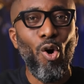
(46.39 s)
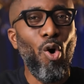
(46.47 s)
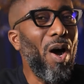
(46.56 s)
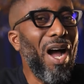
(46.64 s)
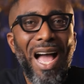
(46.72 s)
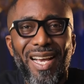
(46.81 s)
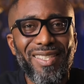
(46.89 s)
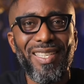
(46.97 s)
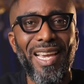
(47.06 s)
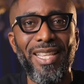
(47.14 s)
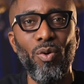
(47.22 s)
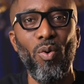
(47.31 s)
or
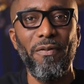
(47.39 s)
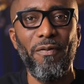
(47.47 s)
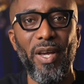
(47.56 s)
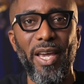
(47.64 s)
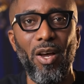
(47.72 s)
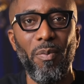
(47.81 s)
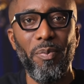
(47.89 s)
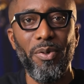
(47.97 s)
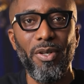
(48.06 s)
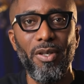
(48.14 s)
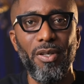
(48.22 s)
ask anyone for help.